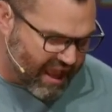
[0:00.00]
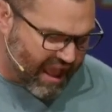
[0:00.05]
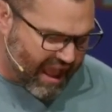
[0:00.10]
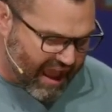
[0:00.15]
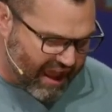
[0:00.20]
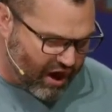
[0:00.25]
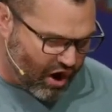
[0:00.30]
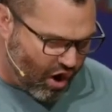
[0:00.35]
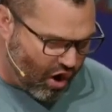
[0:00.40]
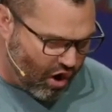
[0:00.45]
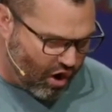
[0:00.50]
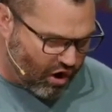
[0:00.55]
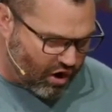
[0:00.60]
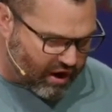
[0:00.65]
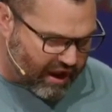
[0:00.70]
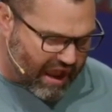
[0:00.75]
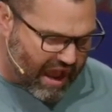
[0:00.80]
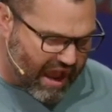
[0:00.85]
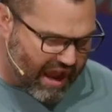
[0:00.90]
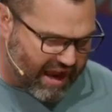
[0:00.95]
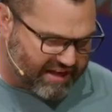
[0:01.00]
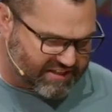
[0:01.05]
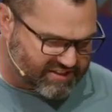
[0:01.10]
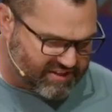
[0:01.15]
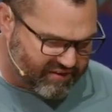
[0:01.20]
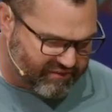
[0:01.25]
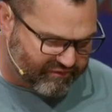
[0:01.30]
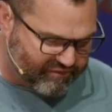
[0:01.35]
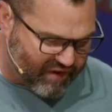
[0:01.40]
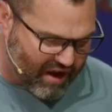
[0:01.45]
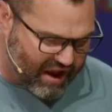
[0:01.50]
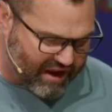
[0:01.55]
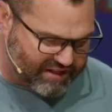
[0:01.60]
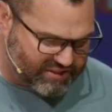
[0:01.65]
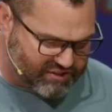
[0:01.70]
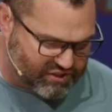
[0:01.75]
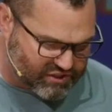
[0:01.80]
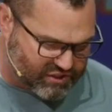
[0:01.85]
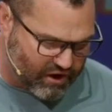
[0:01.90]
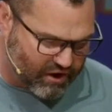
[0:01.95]
and all kinds of fine
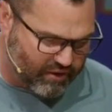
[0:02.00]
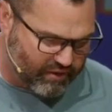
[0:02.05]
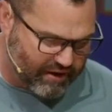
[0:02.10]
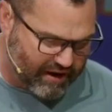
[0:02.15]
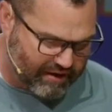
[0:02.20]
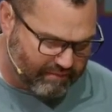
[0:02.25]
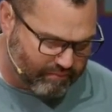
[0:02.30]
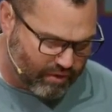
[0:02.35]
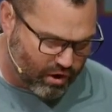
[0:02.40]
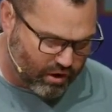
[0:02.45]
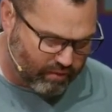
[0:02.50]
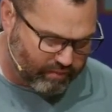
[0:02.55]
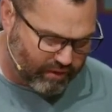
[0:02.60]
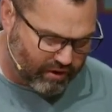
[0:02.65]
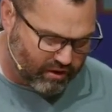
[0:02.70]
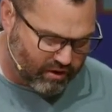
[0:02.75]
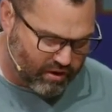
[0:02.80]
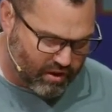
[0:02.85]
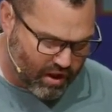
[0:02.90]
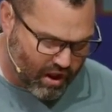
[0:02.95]
stone and marble.